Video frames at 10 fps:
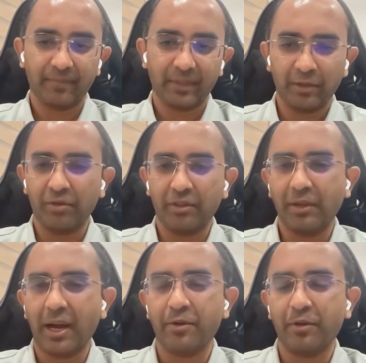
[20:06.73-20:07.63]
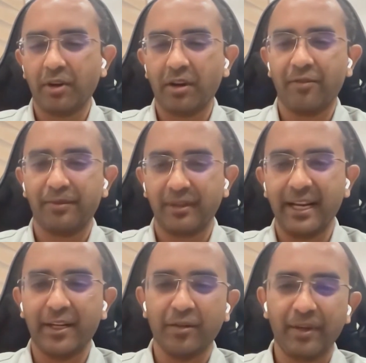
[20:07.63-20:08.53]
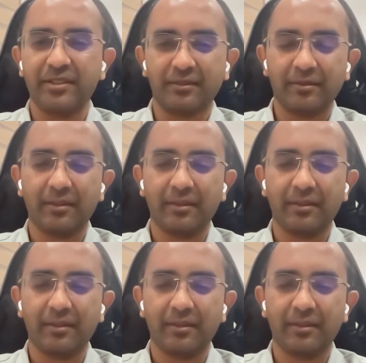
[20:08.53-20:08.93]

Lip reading: You have to do a lot of native bridge